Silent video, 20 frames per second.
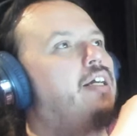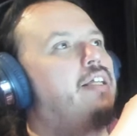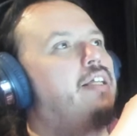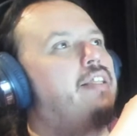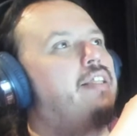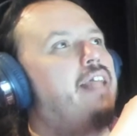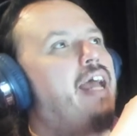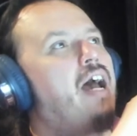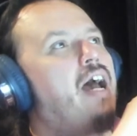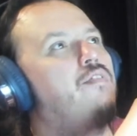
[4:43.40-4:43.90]

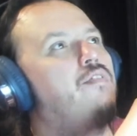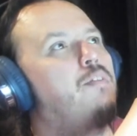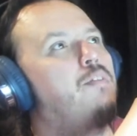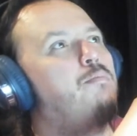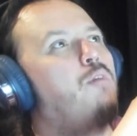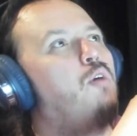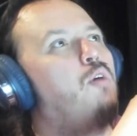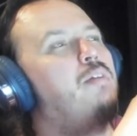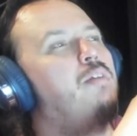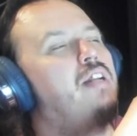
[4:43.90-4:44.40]
they have a
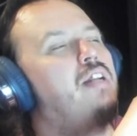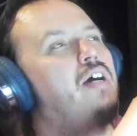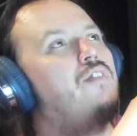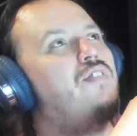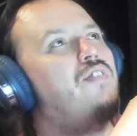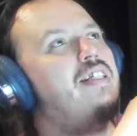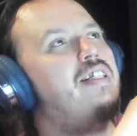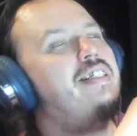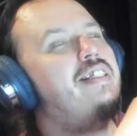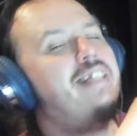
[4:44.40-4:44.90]
moment of
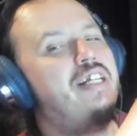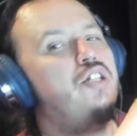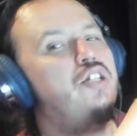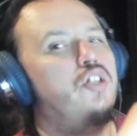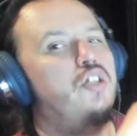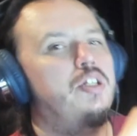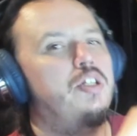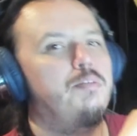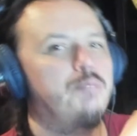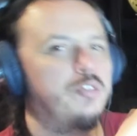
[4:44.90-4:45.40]

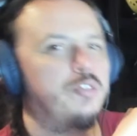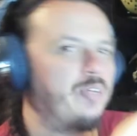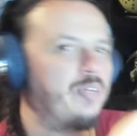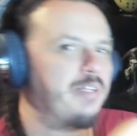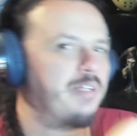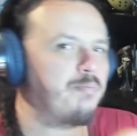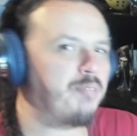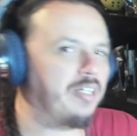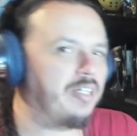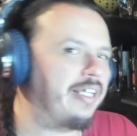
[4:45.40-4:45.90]
contention between
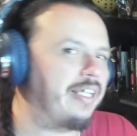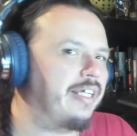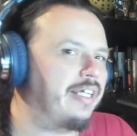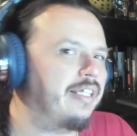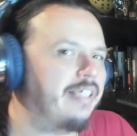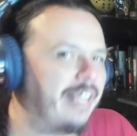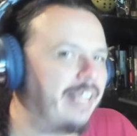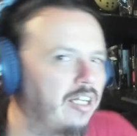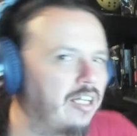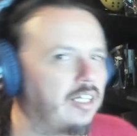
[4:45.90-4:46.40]
Billy and
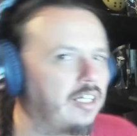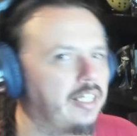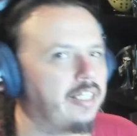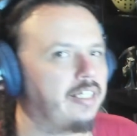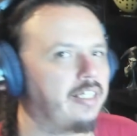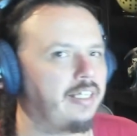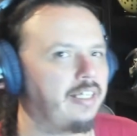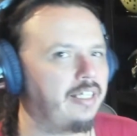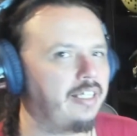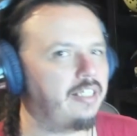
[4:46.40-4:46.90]
Larry
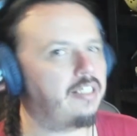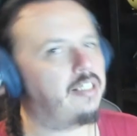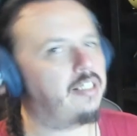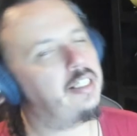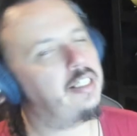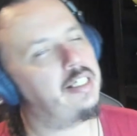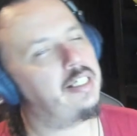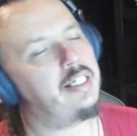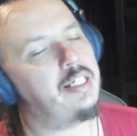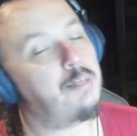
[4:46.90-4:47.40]
in
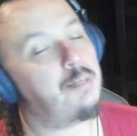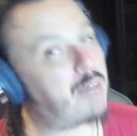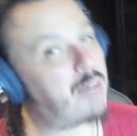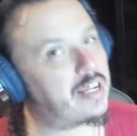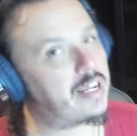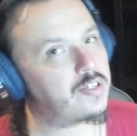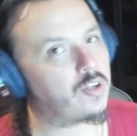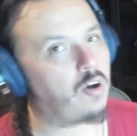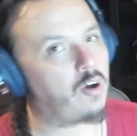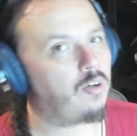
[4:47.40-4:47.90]
the
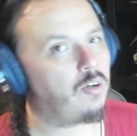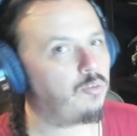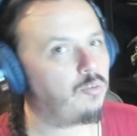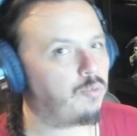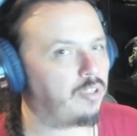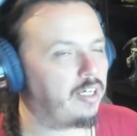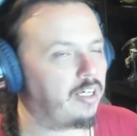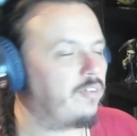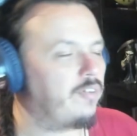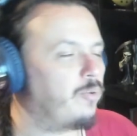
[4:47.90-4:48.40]
mess hall
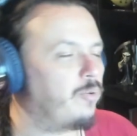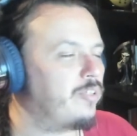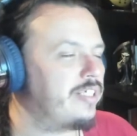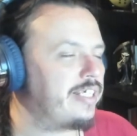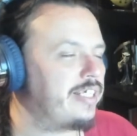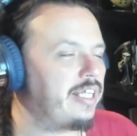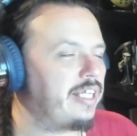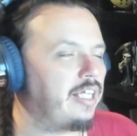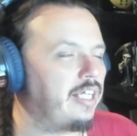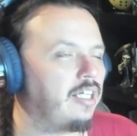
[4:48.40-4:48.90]
where everyone's
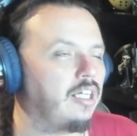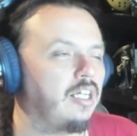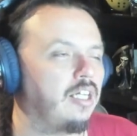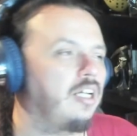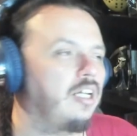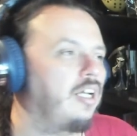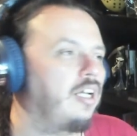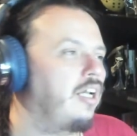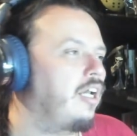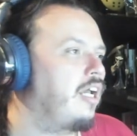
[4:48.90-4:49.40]
eating.
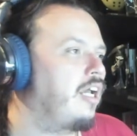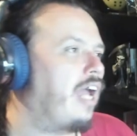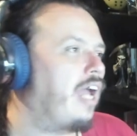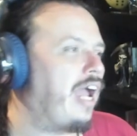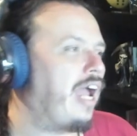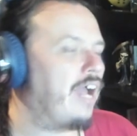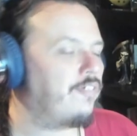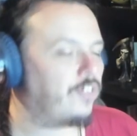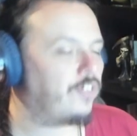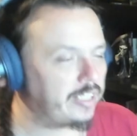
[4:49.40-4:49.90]

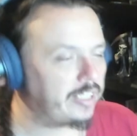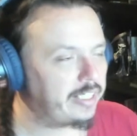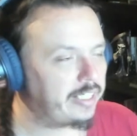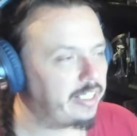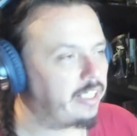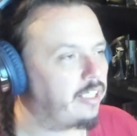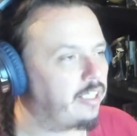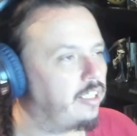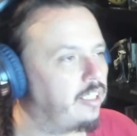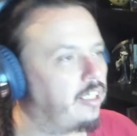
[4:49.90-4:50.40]
After
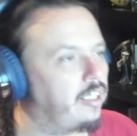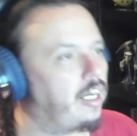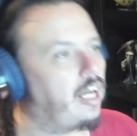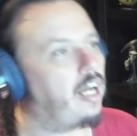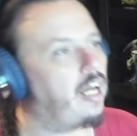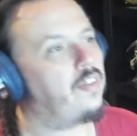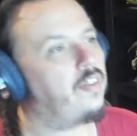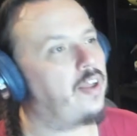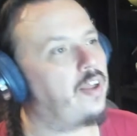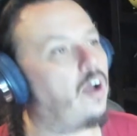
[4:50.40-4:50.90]
eating,
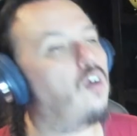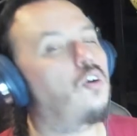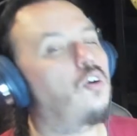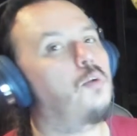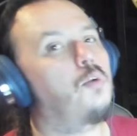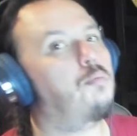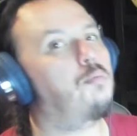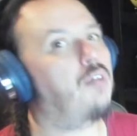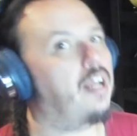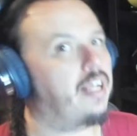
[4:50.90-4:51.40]
they all go to
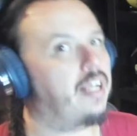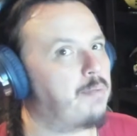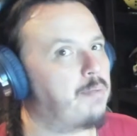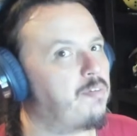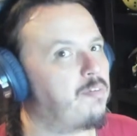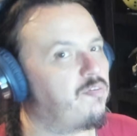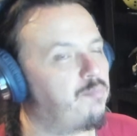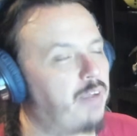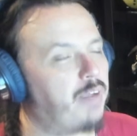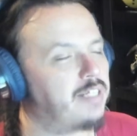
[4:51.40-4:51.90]
play a game
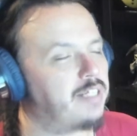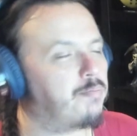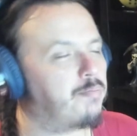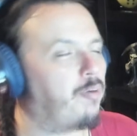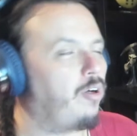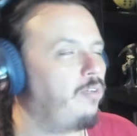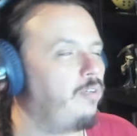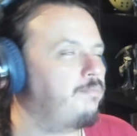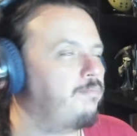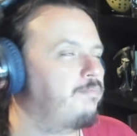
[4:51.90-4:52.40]
of baseball.